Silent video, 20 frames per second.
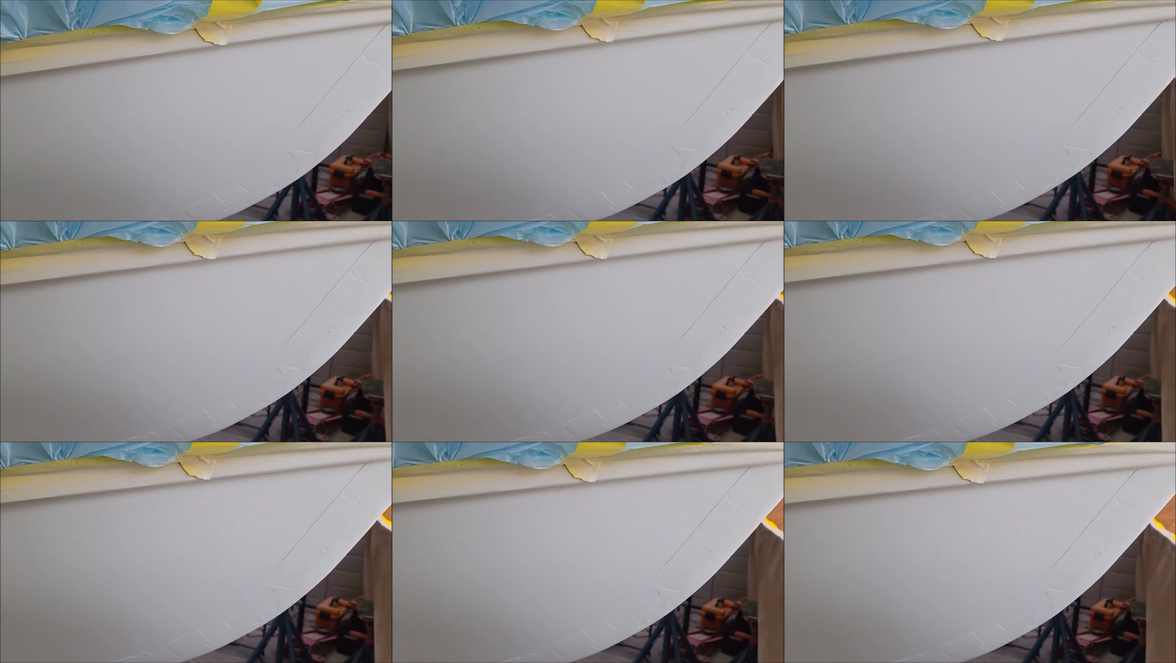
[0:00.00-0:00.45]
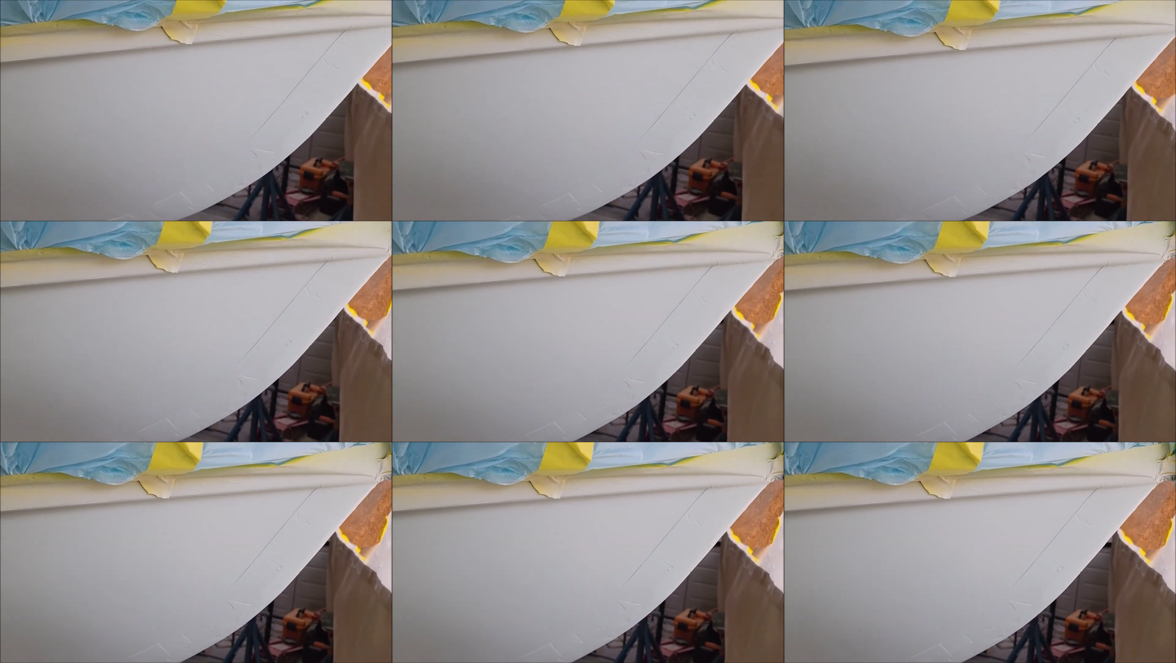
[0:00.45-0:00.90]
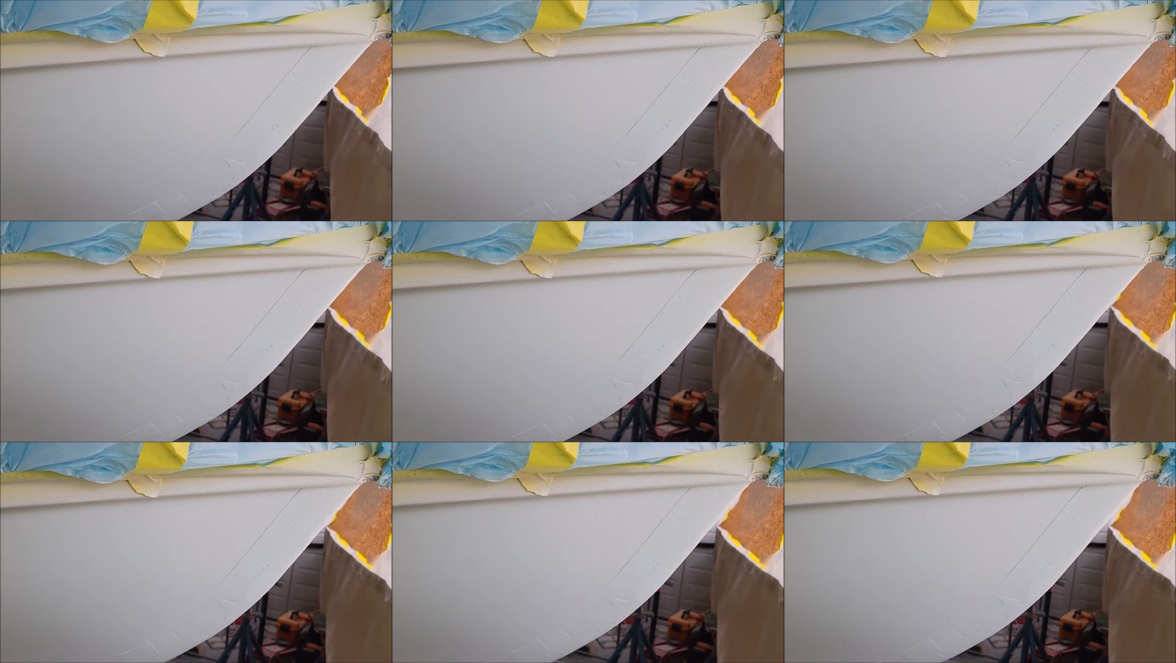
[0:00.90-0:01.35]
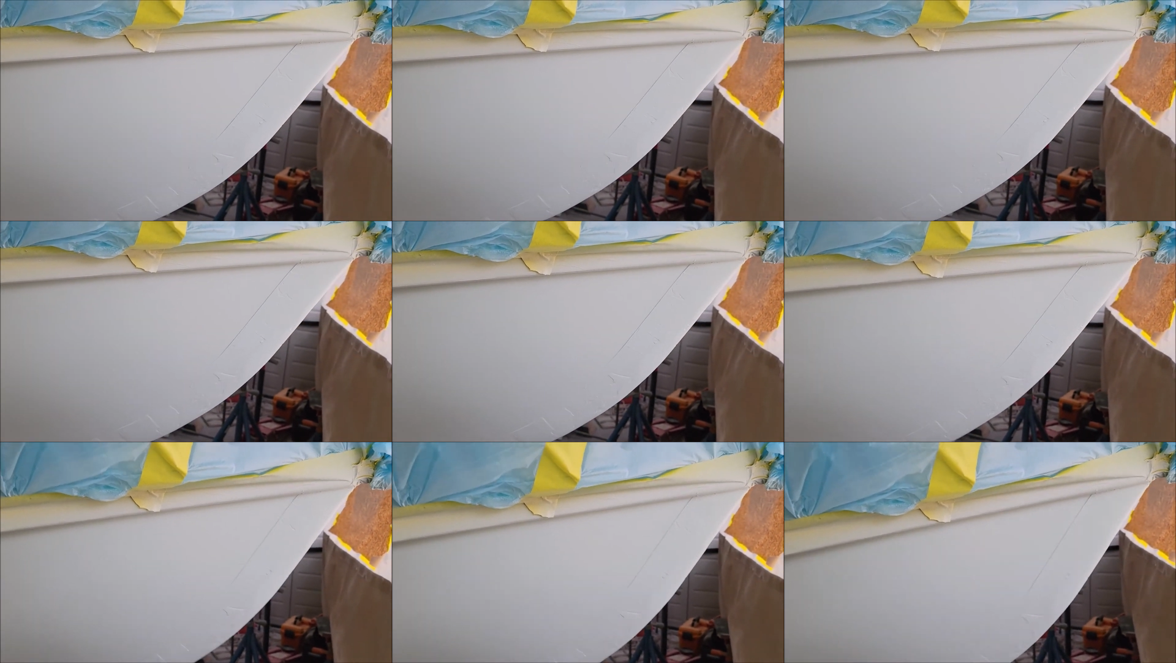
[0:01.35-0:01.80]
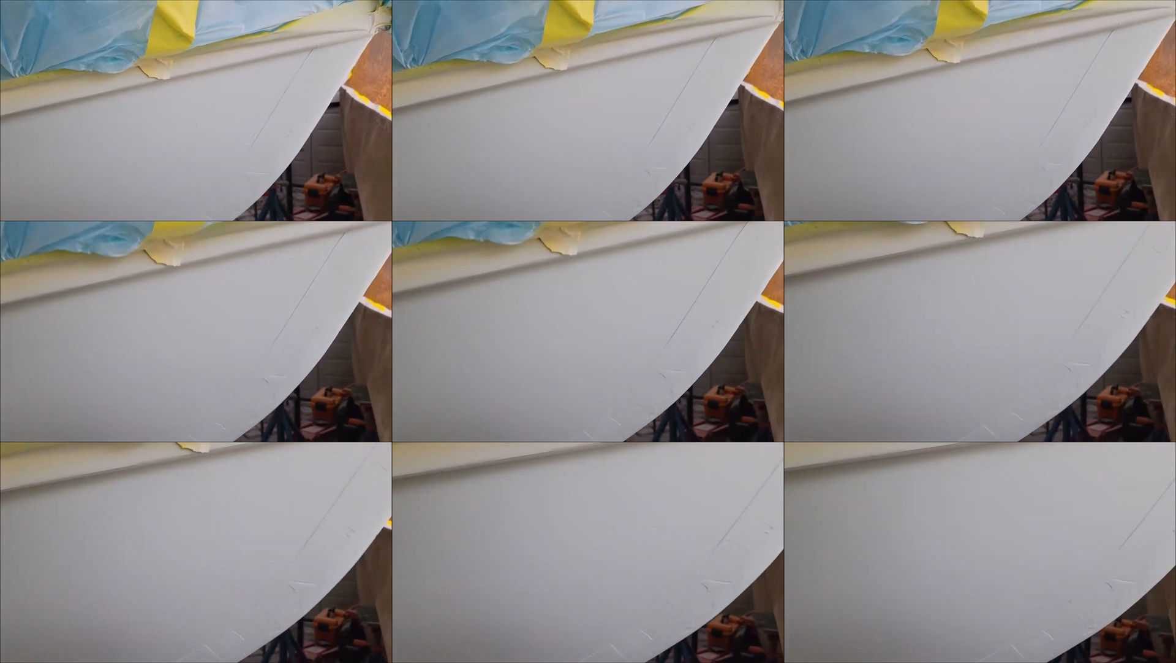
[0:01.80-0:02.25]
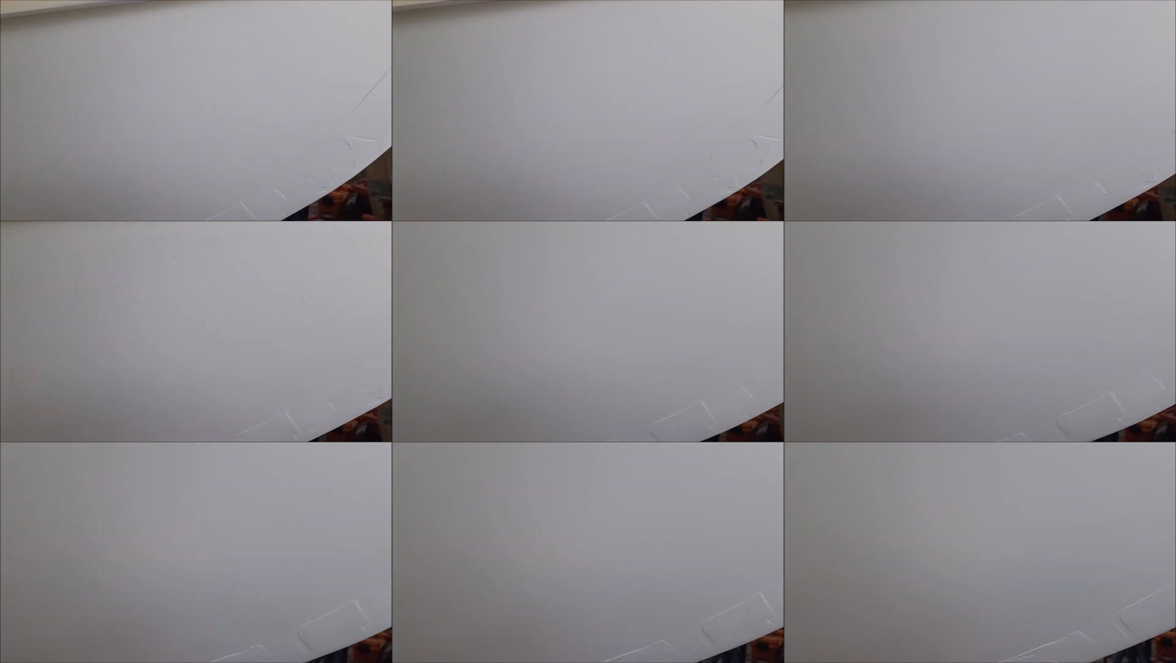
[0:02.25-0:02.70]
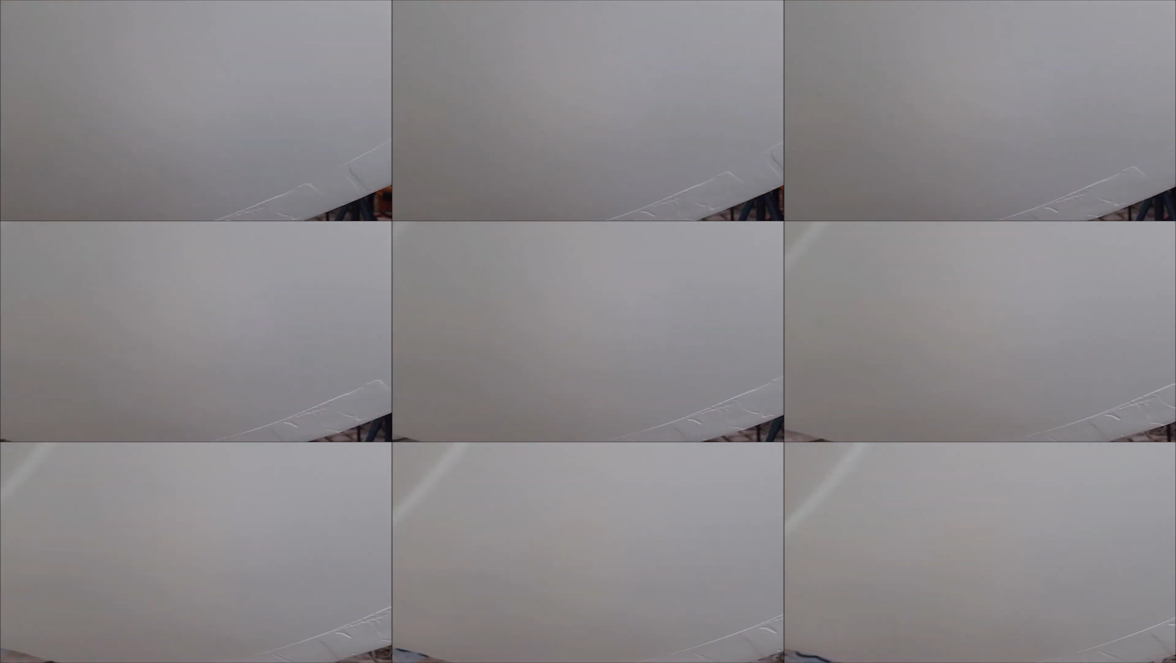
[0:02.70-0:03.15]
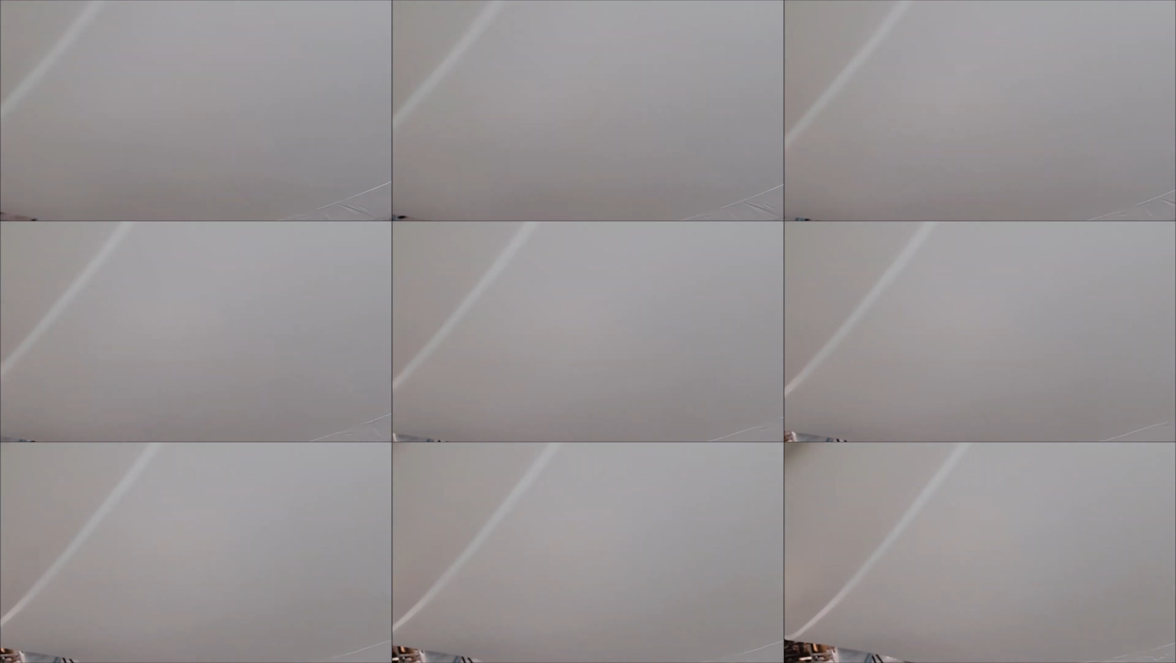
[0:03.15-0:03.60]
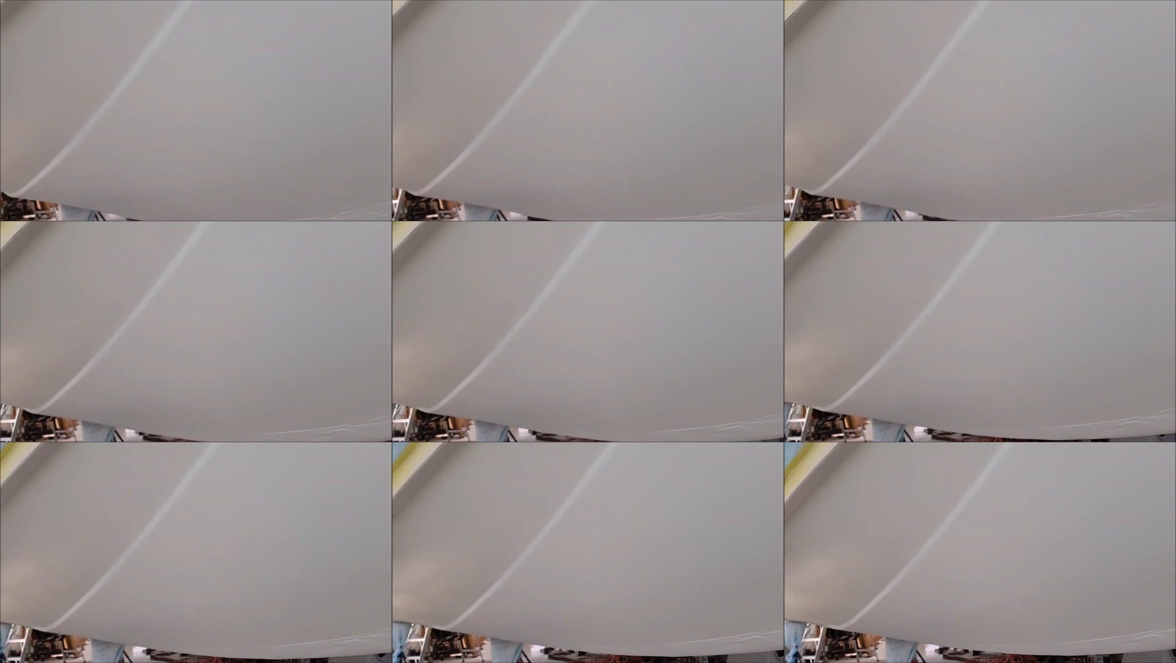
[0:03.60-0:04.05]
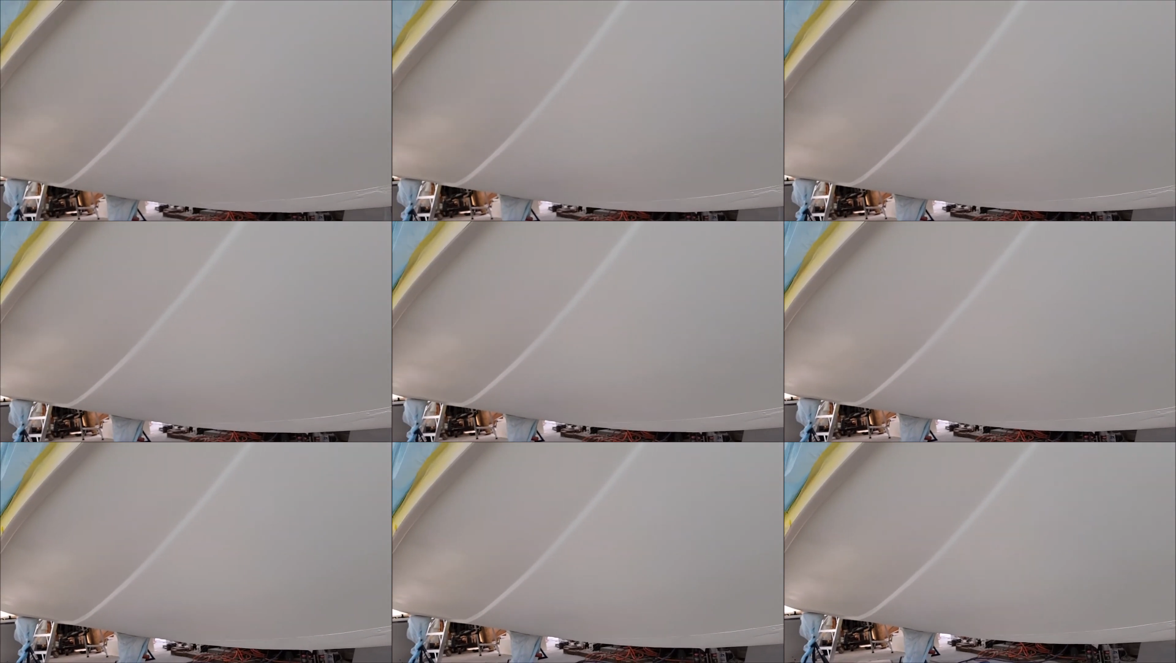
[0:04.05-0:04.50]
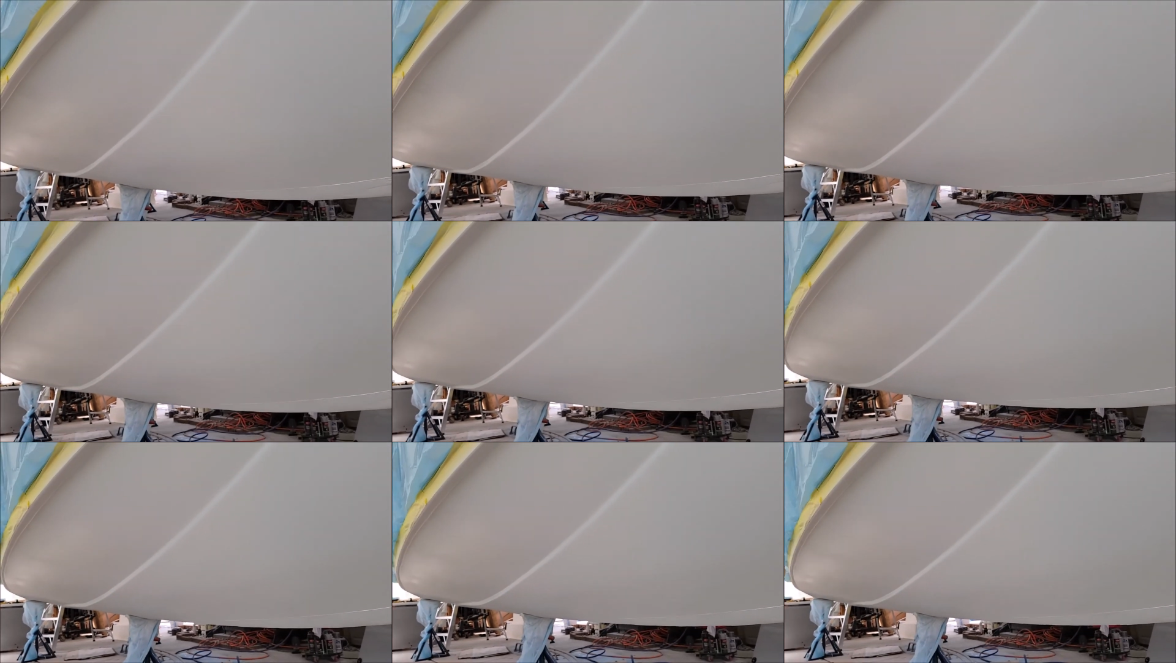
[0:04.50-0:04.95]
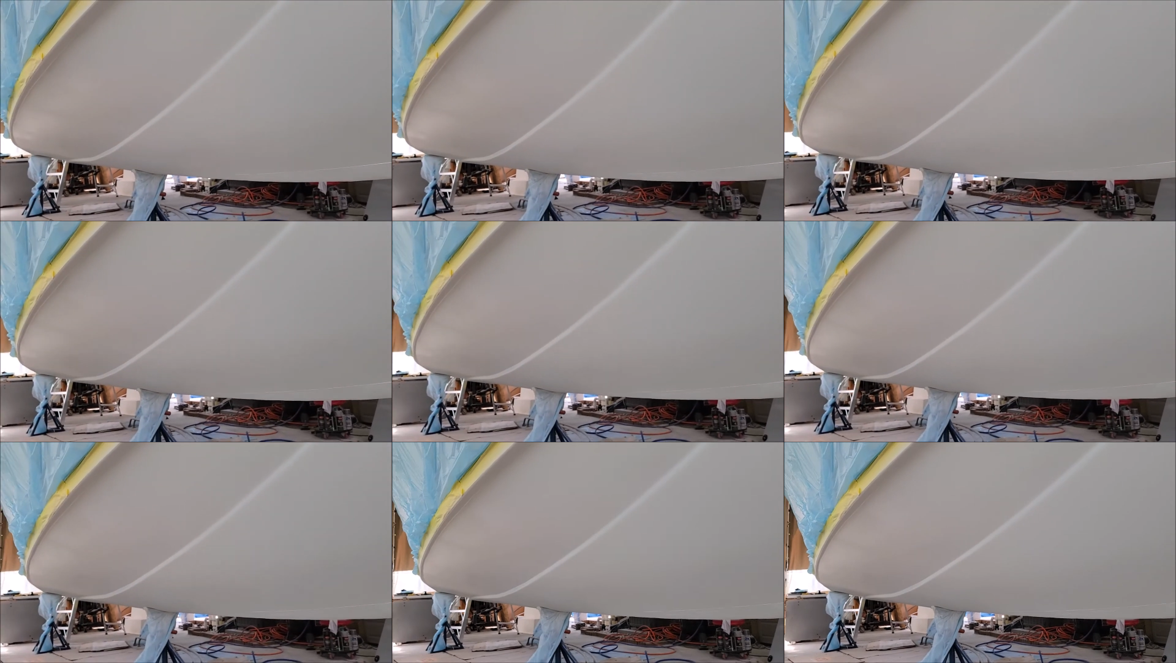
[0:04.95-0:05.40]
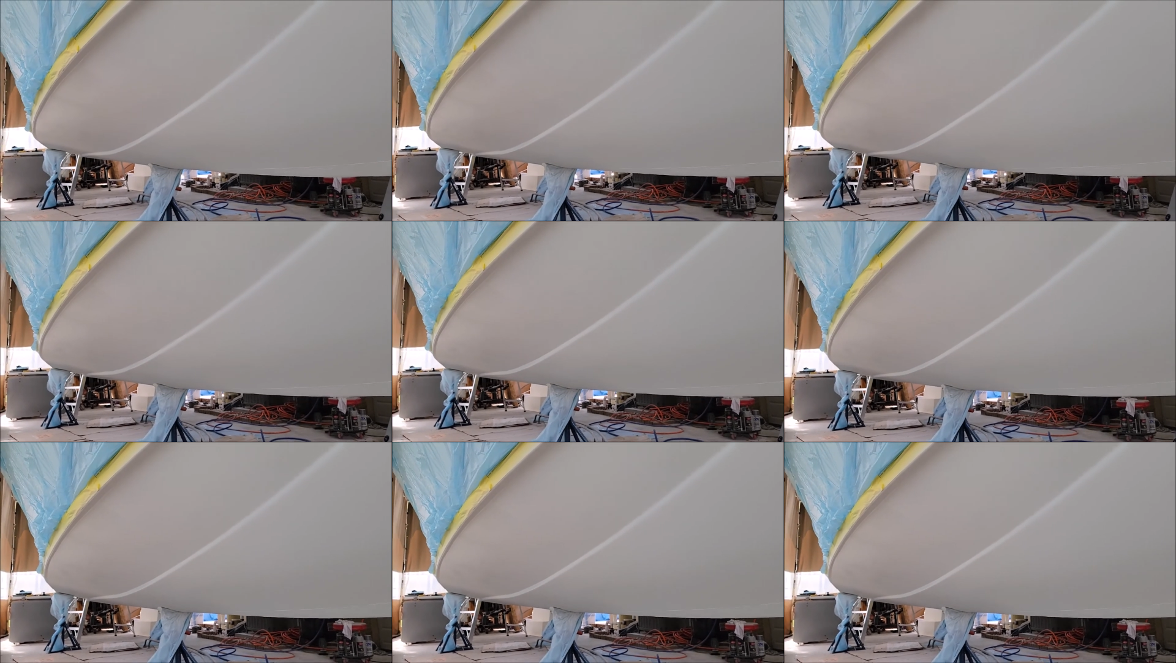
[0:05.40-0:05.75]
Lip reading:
No face is visible, so there are no lips to read.